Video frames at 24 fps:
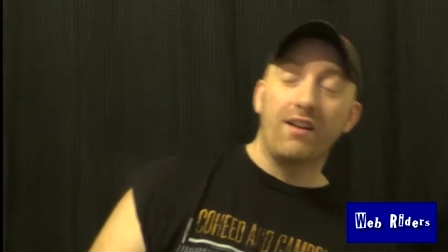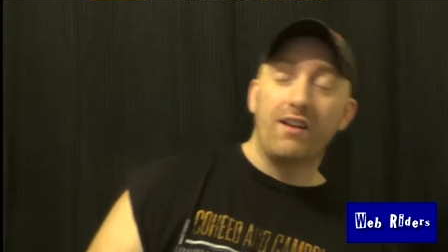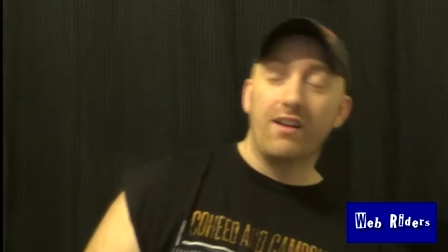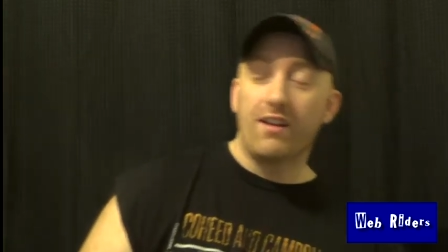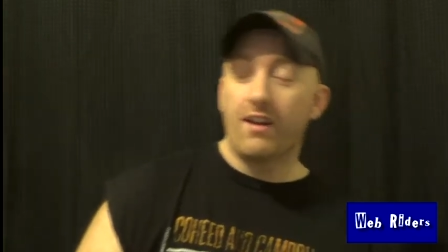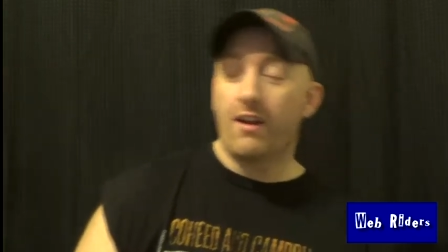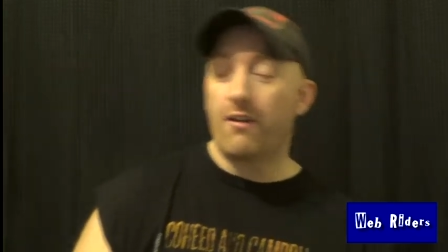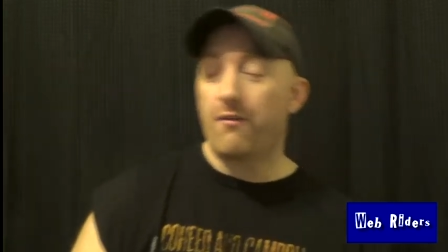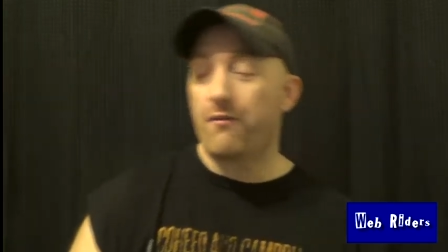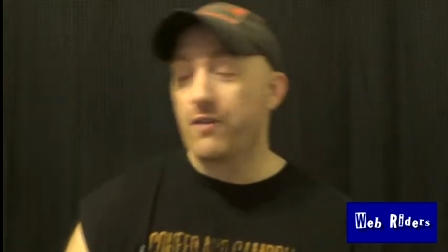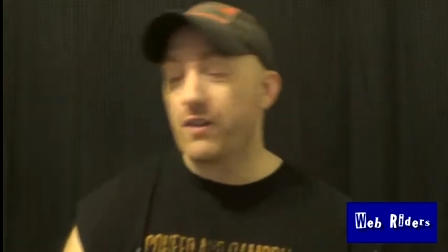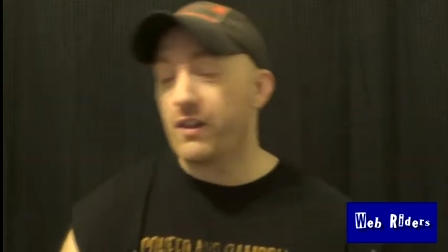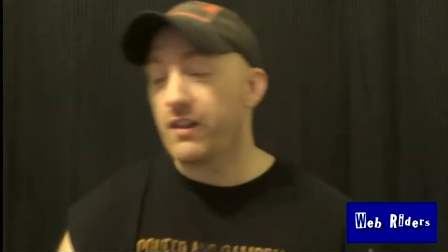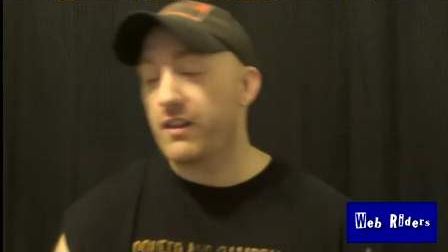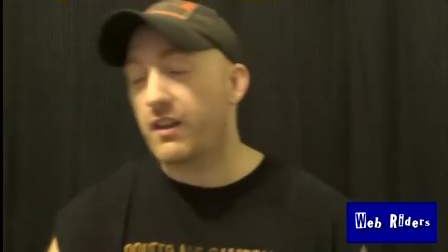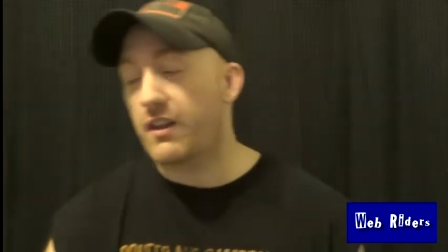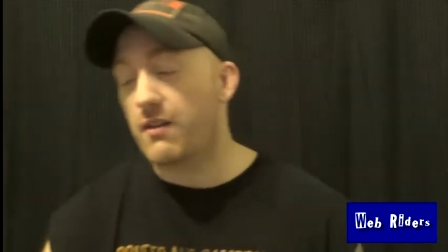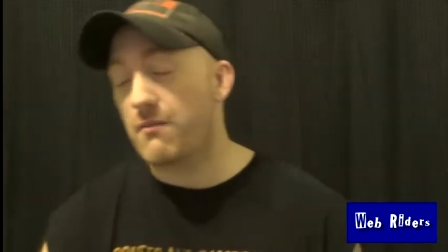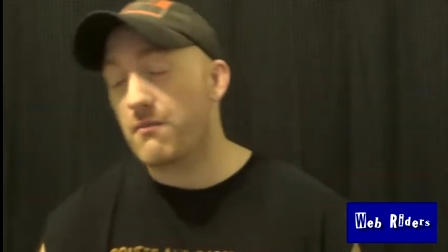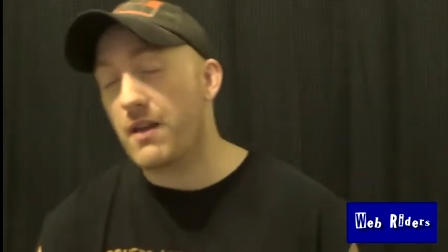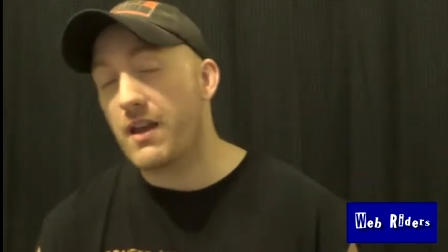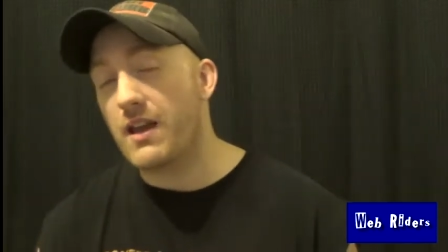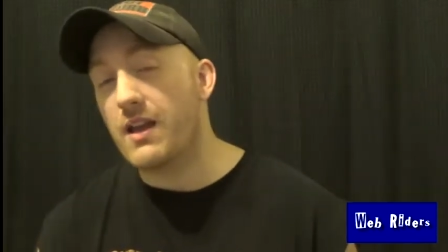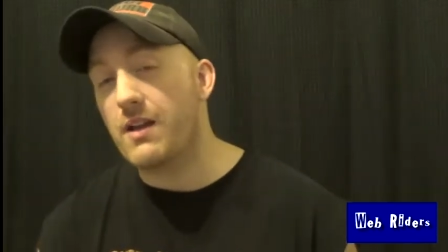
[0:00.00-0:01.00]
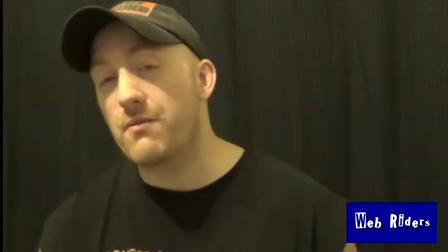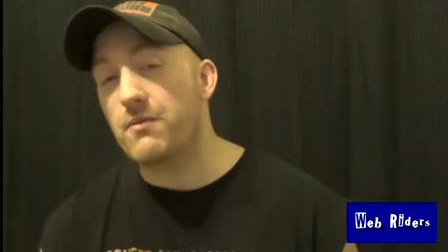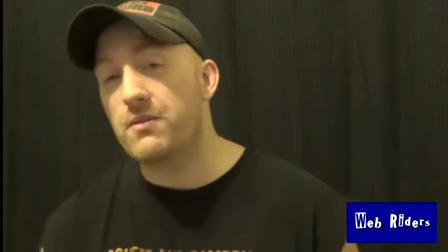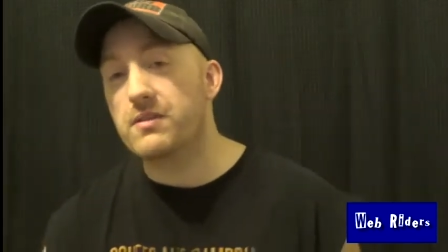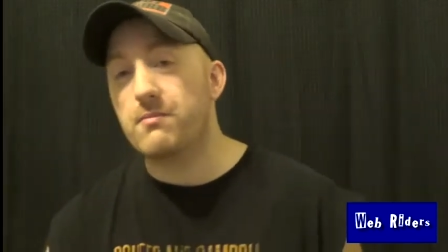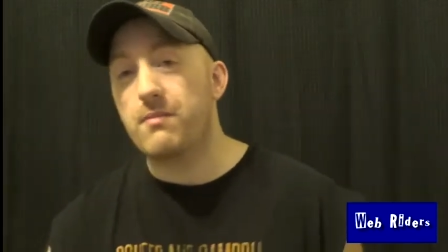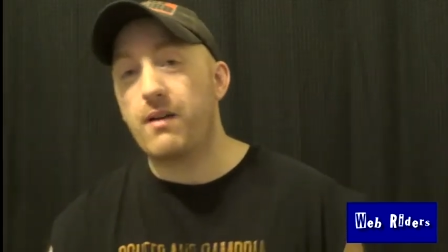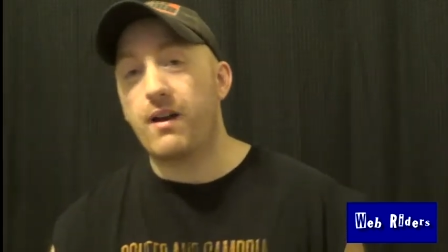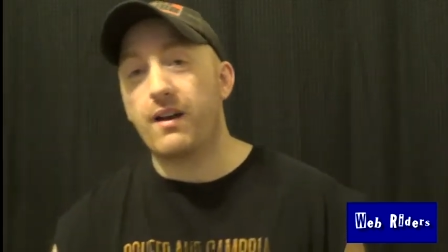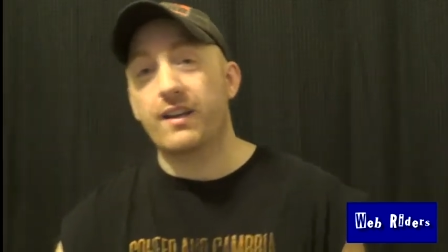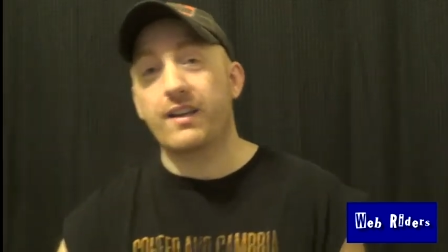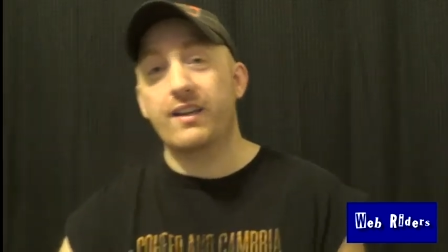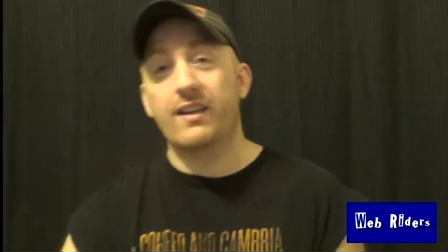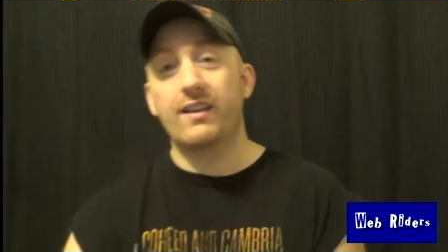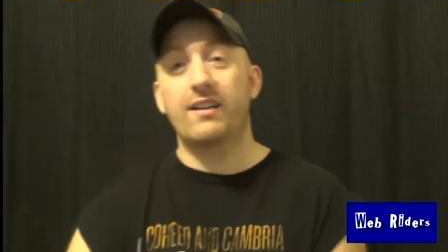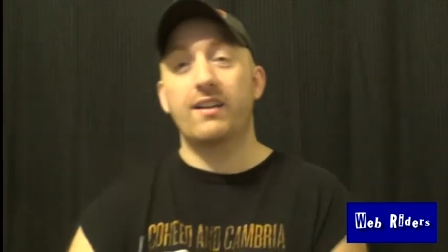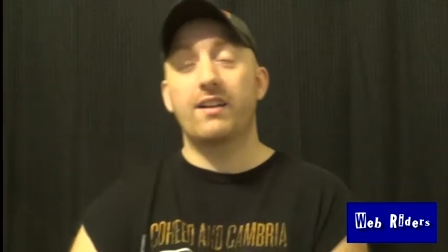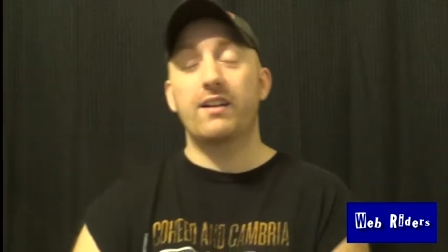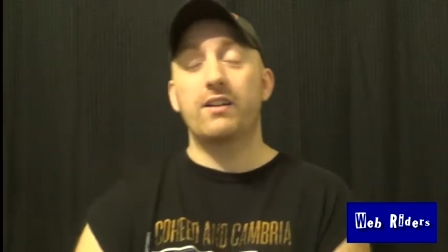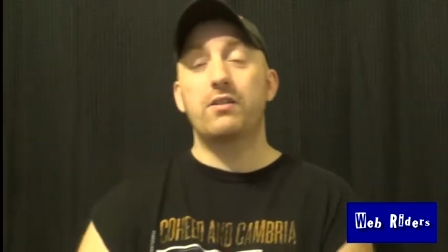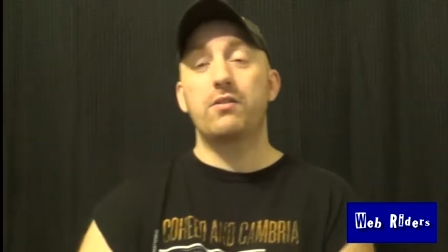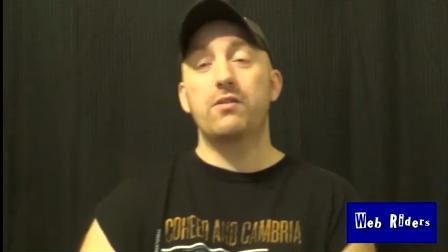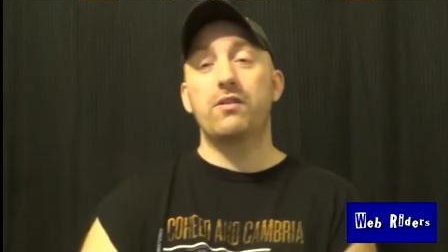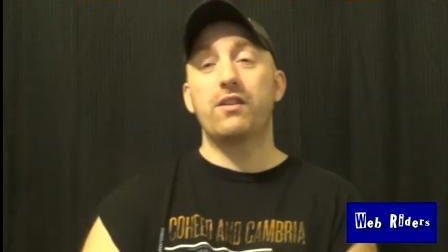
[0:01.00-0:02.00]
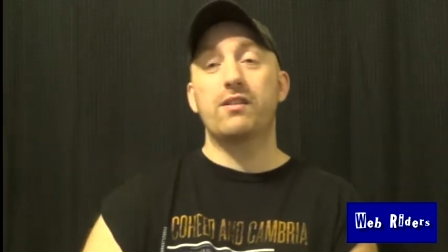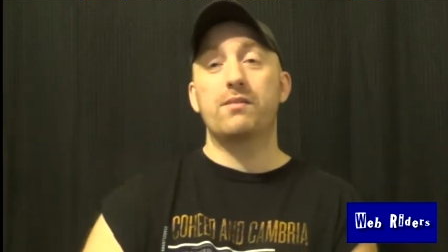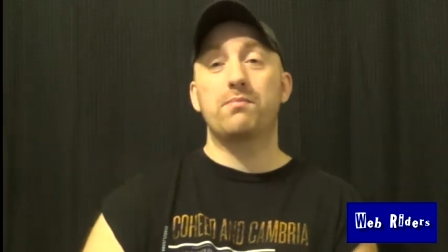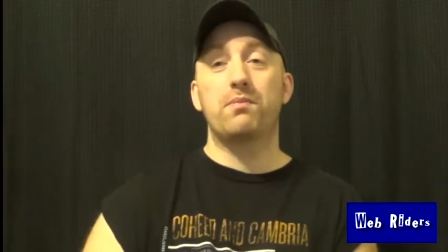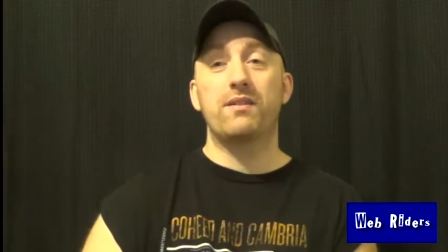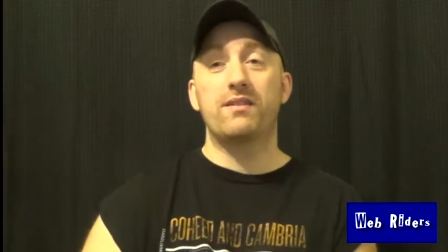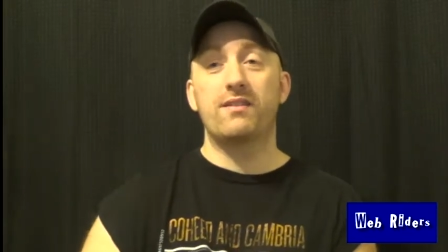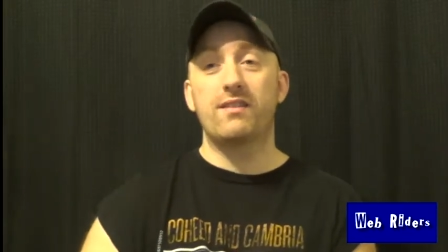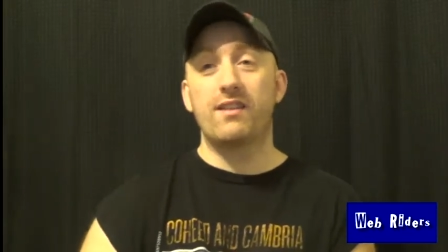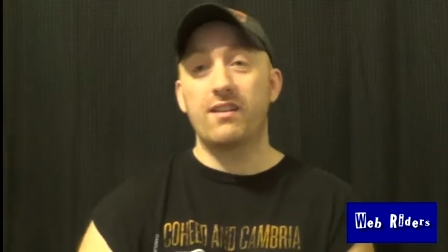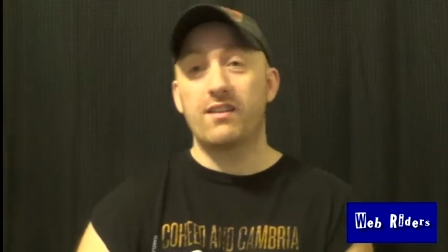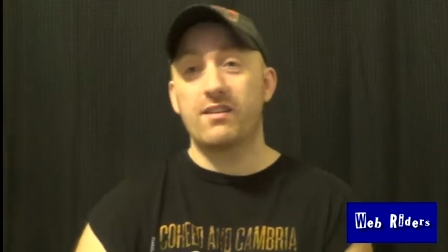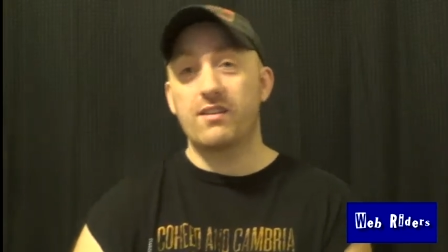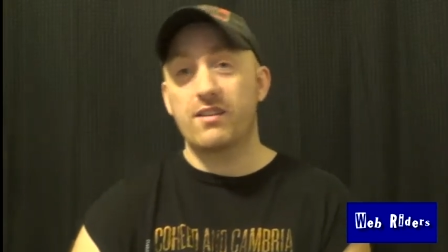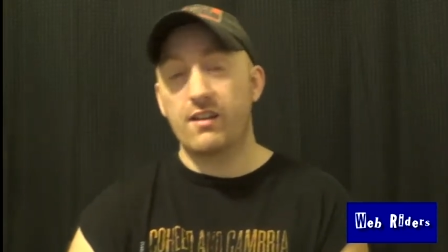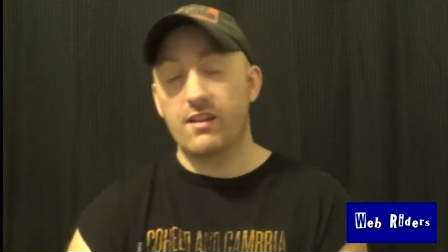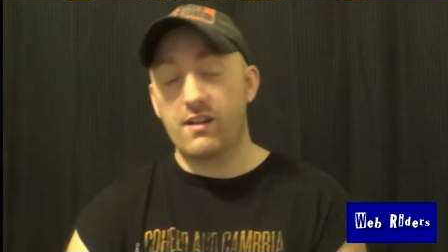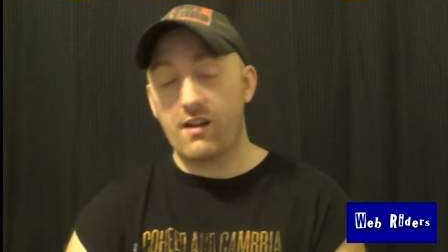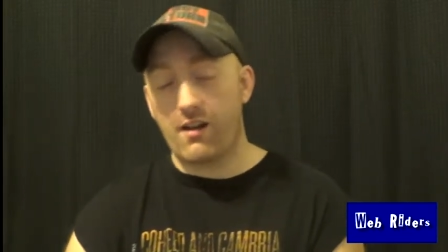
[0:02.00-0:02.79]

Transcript: Affiliate command was about getting into this position